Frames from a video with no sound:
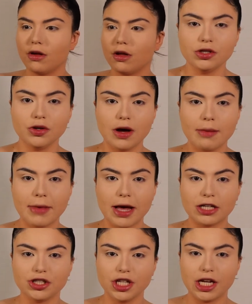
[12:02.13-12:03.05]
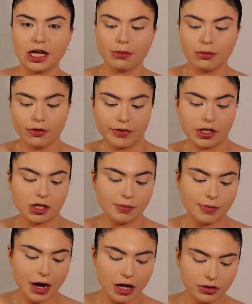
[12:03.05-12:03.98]
So I'm actually gonna move into
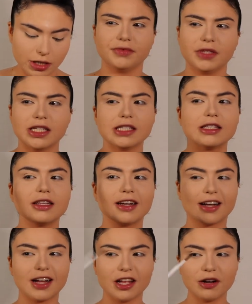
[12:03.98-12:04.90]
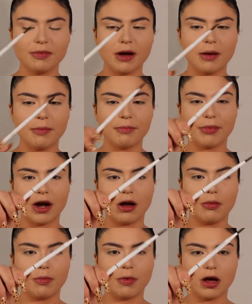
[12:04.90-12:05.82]
brows now. This is the ColourPop
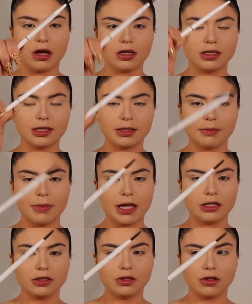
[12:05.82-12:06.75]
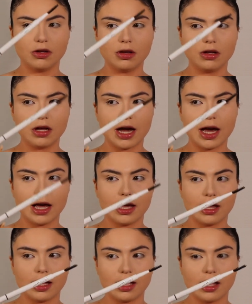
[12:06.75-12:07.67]
Brow Boss pencil.
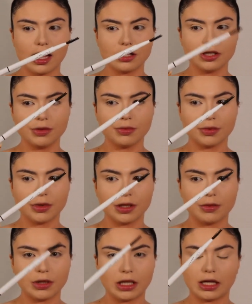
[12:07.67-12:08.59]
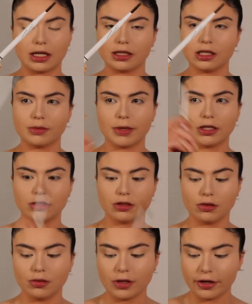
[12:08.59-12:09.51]
I actually really, really like this
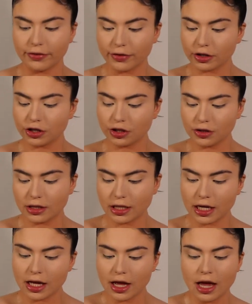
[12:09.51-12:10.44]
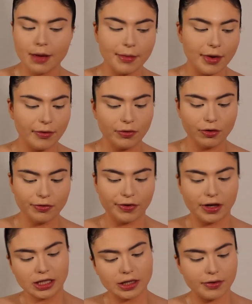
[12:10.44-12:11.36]
pencil when I first used it. My full
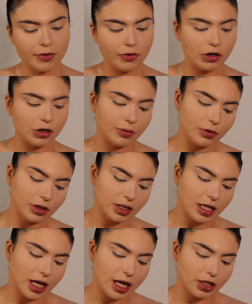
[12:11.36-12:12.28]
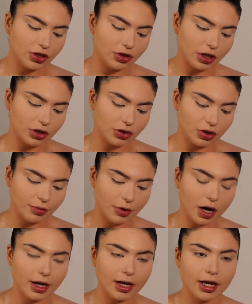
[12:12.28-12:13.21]
face of affordable / drugstore
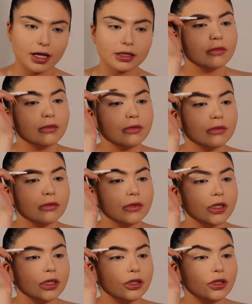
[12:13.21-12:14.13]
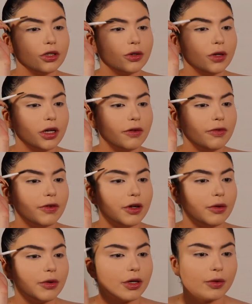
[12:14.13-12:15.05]
products. I'm gonna do a quick
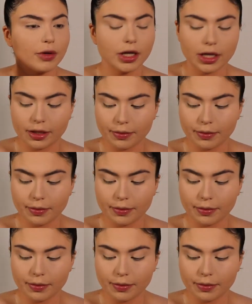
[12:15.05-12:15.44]
fill really quick.